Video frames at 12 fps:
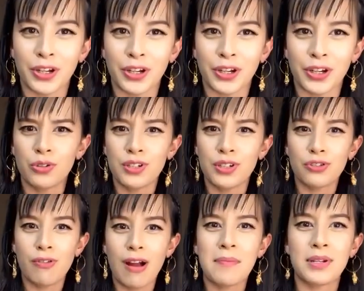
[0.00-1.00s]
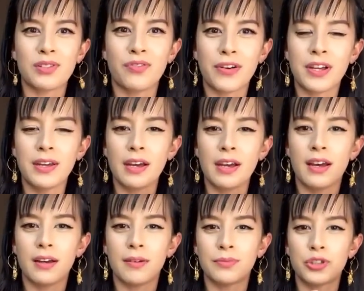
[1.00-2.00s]
It's de described as very
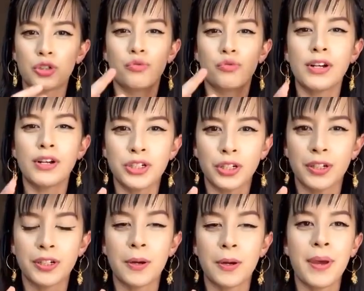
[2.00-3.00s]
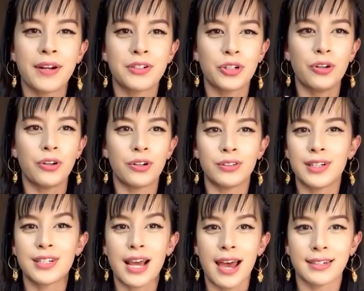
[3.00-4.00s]
um, structured compared to
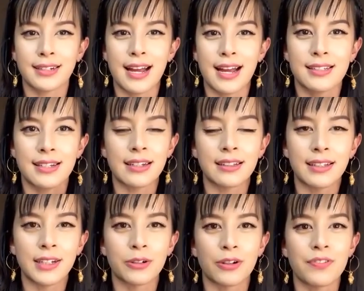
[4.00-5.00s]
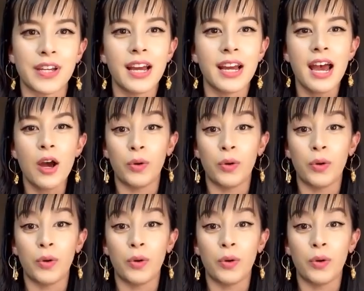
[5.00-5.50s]
early Tang Dynasty calligraphy,